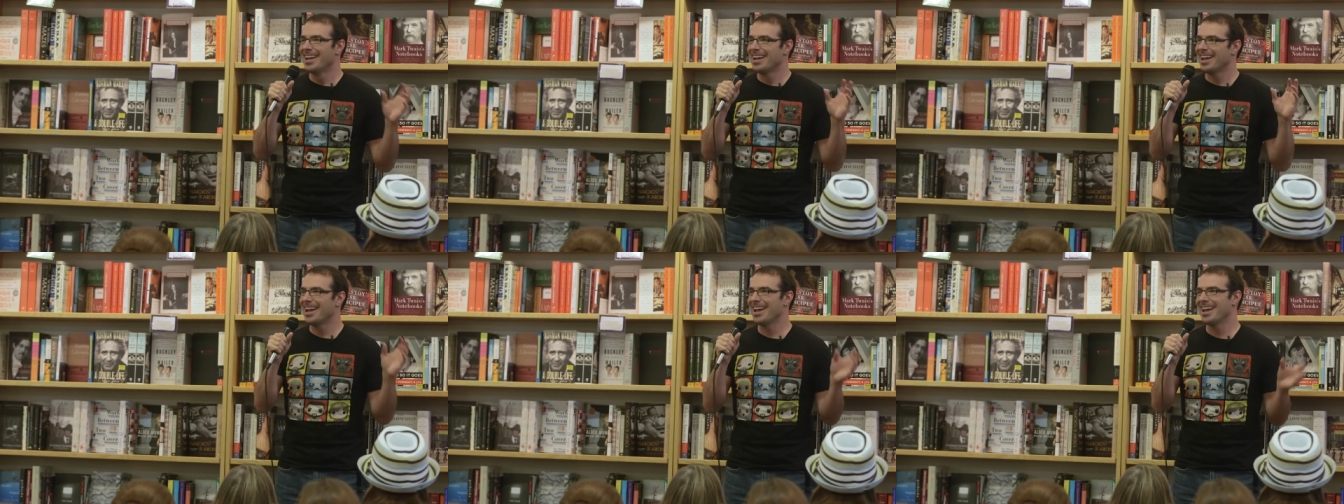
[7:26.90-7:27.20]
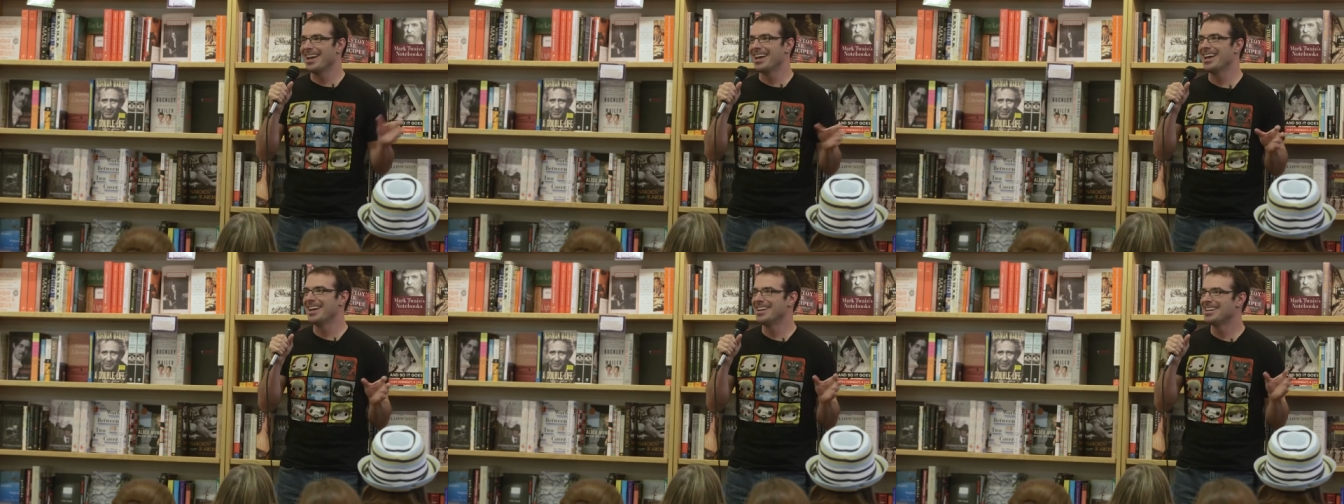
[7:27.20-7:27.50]

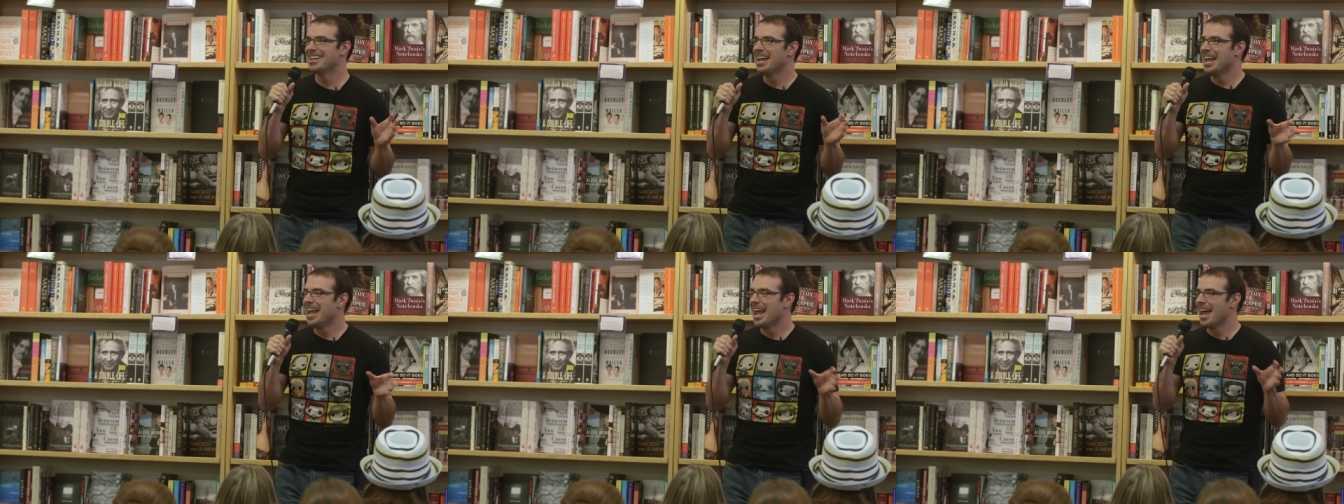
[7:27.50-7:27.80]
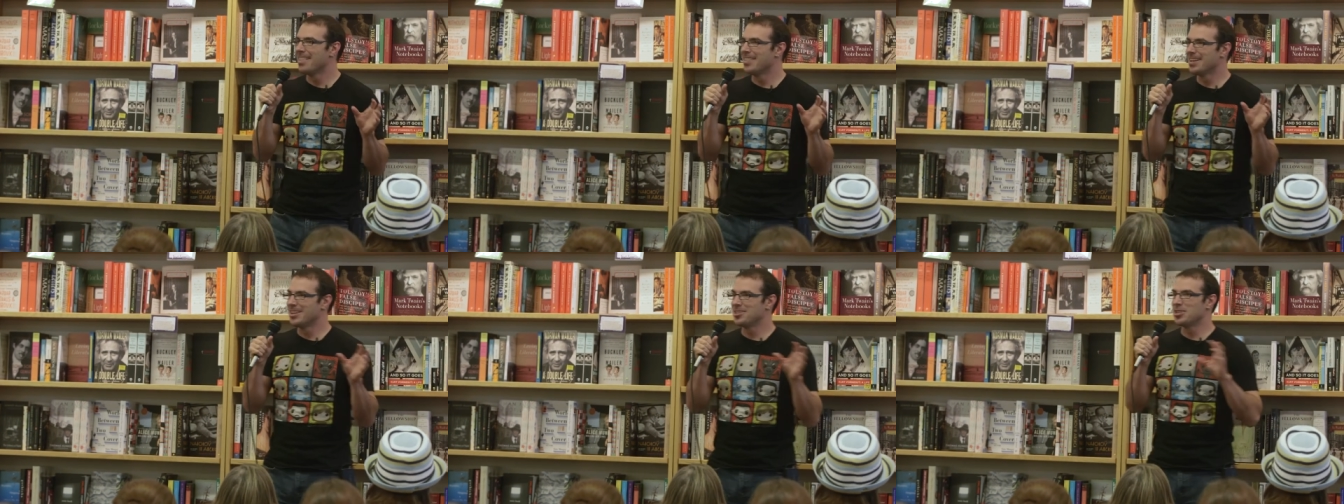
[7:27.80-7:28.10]
And,
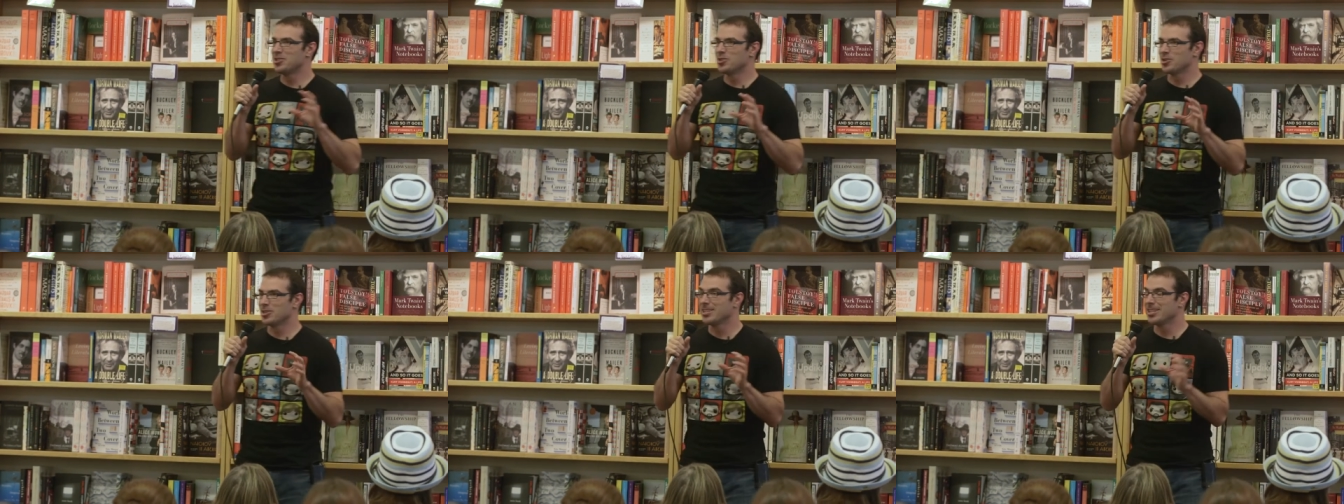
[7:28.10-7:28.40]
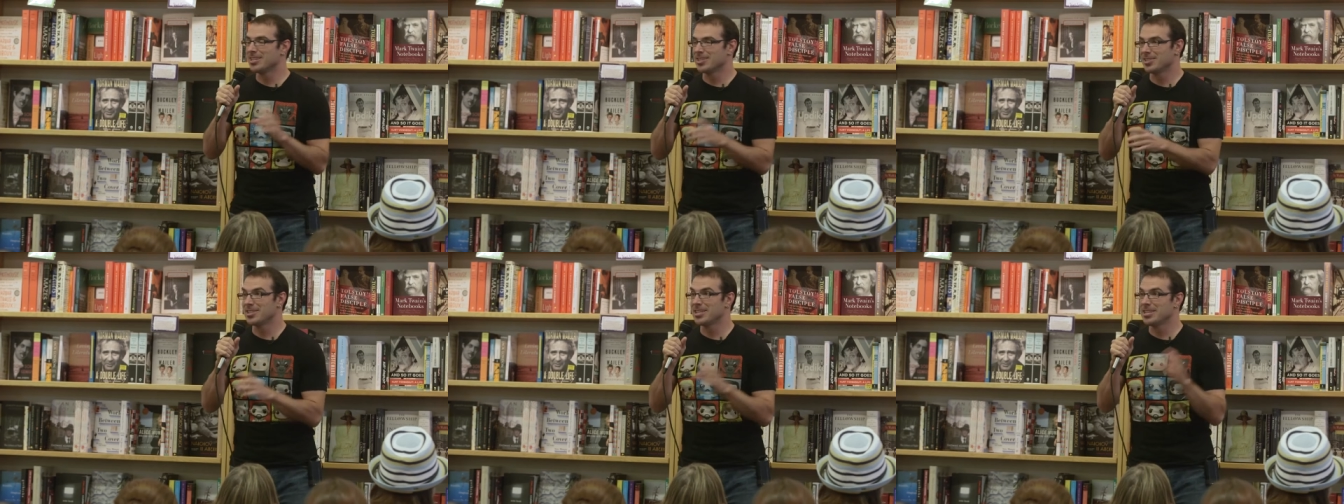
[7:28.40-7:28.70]
and it's
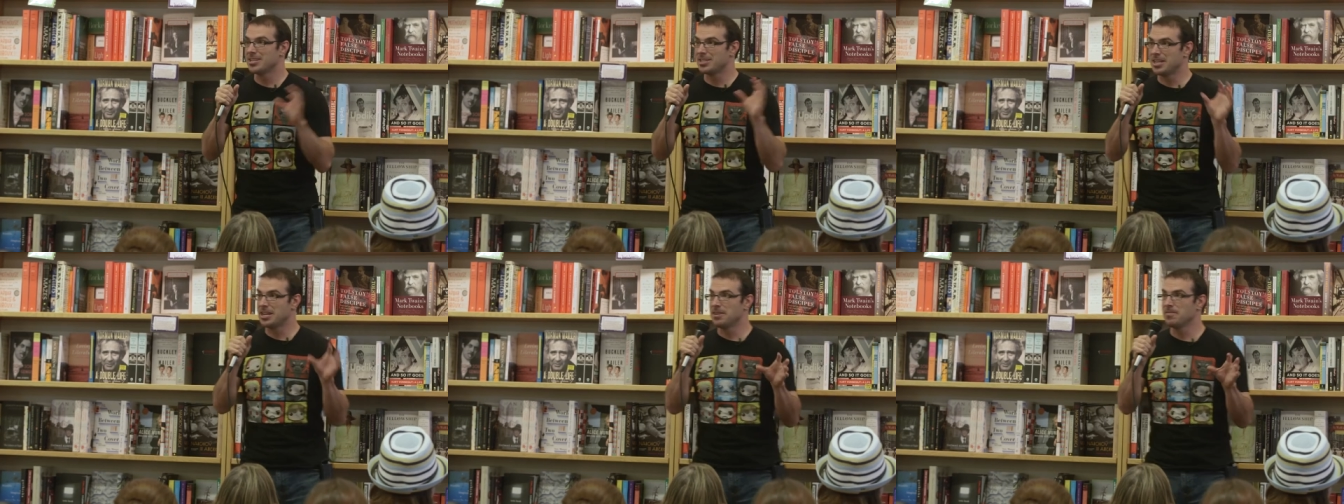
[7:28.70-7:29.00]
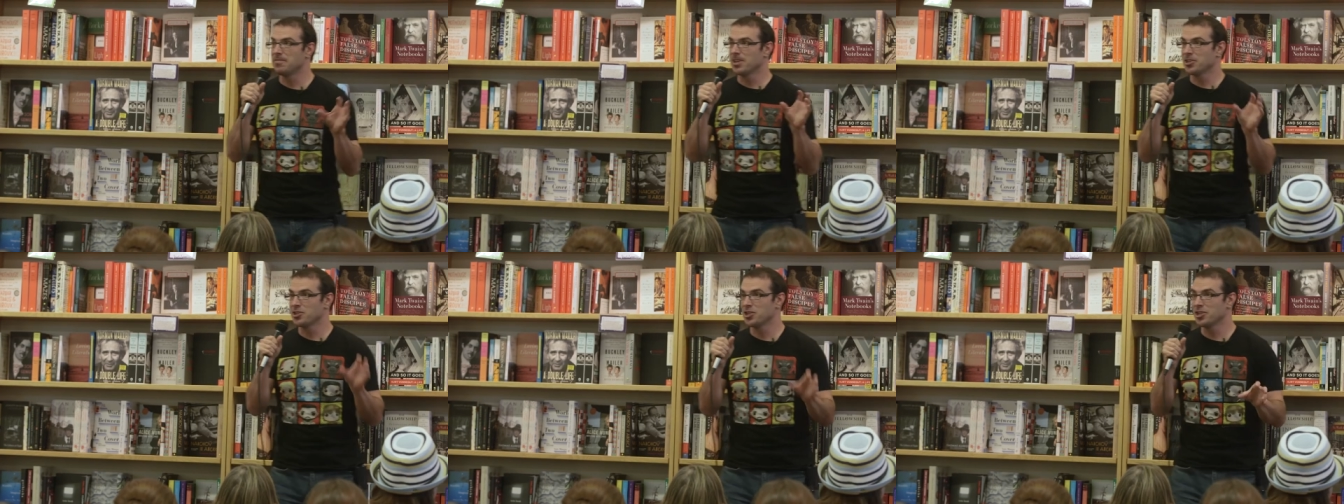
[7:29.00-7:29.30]
interesting to see teen
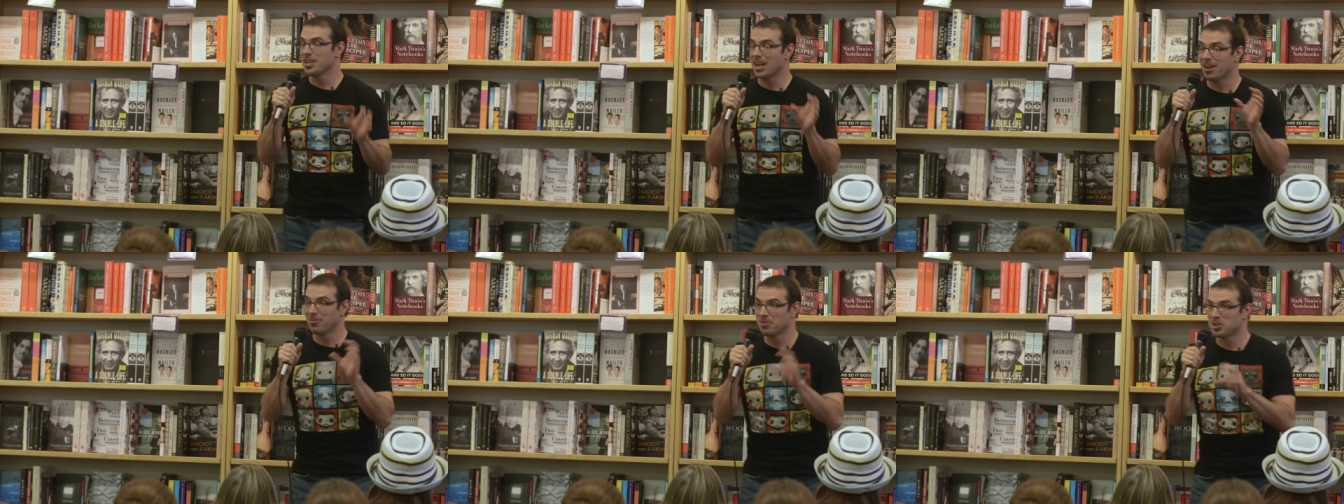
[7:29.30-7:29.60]
fiction not